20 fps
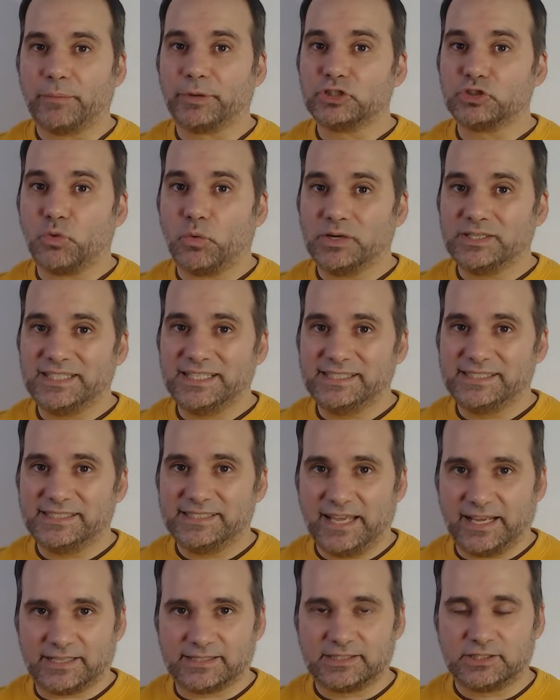
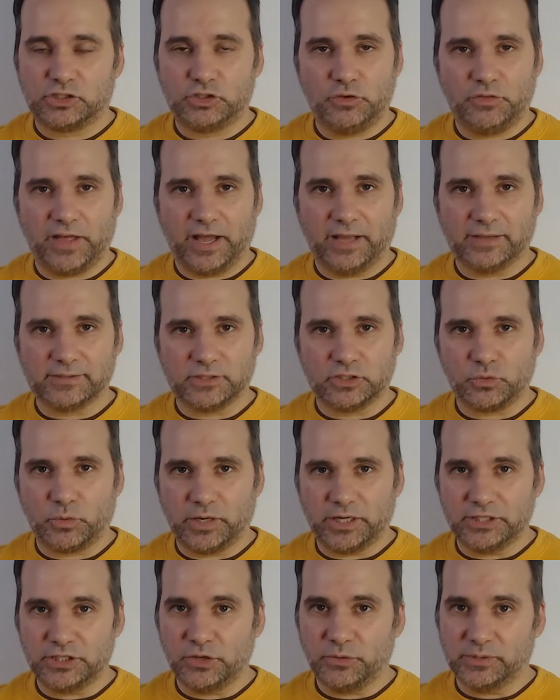26,
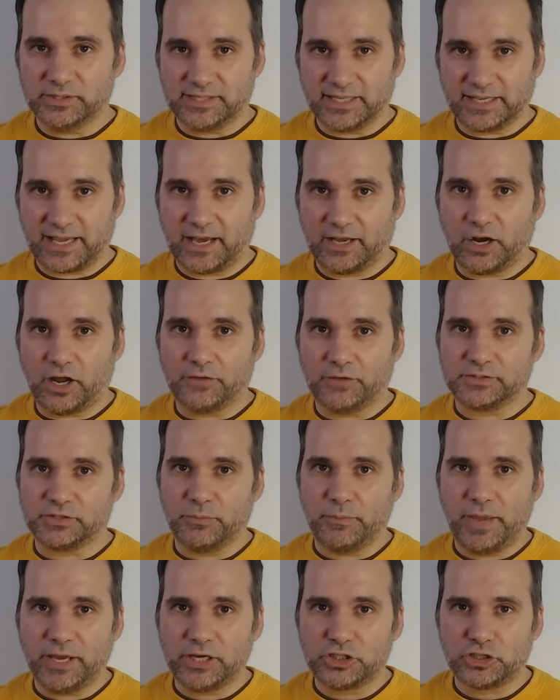2022 is the cutoff, so
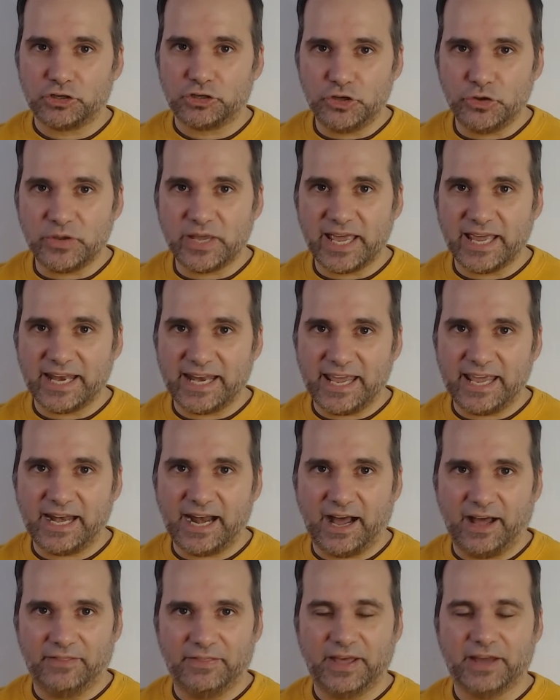make sure you get in
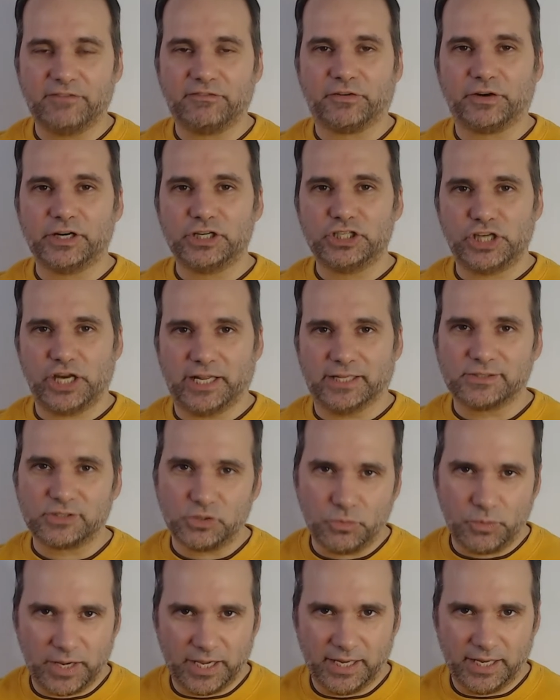on that for a chance
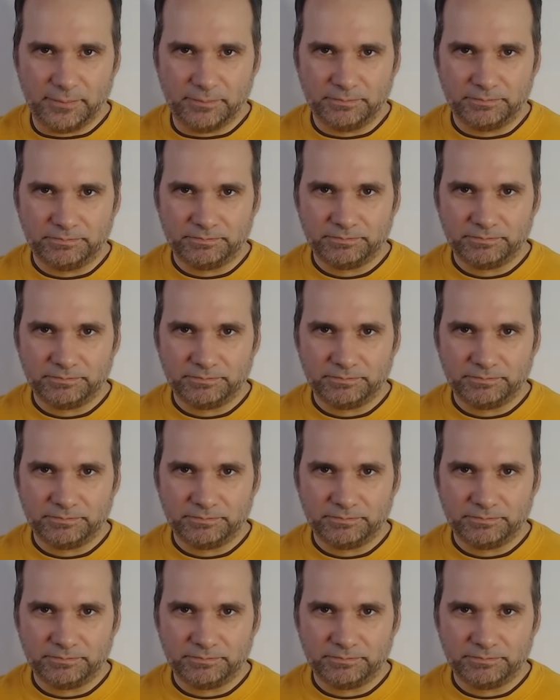to win.